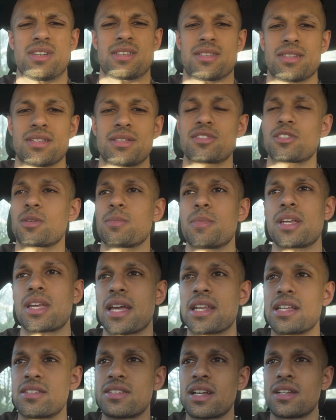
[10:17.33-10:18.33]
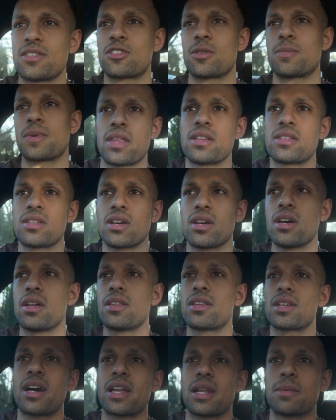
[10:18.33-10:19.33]
It doesn't make any sense to me. And then to earn
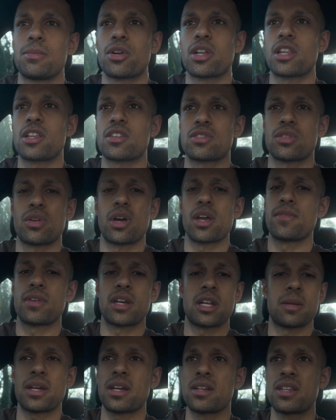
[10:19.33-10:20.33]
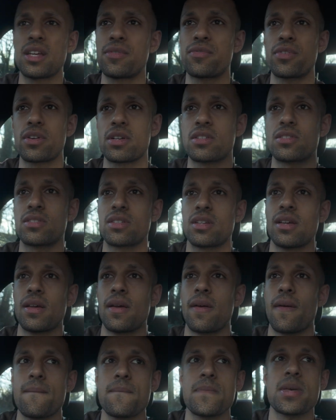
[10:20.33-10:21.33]
the kind of money that's not even going to make a difference.
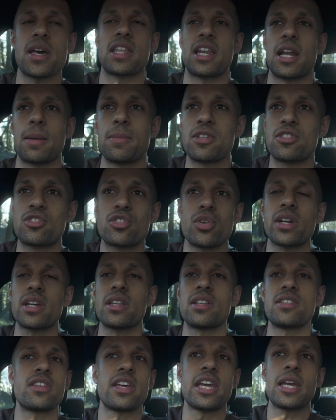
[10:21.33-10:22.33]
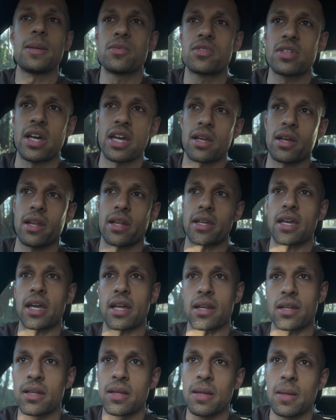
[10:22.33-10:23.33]
And then I'll be stuck in the same cycle
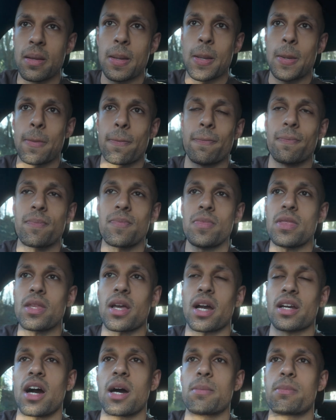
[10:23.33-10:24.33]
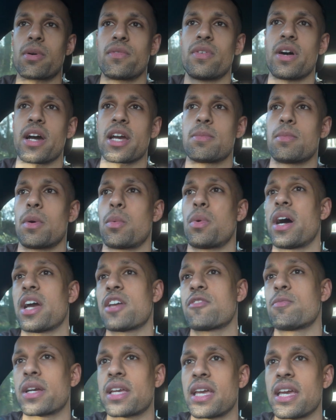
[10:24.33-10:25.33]
again. I can't provide my wife,
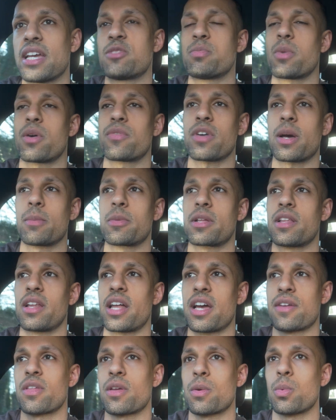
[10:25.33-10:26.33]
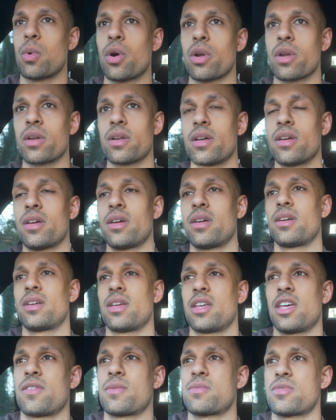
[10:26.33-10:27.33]
my kids, my family the life they
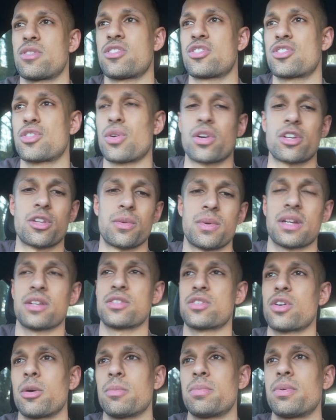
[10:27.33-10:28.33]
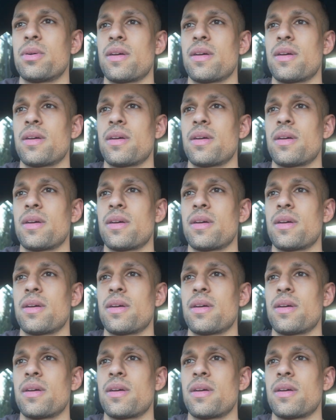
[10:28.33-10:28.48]
want if I'm just stuck doing a job.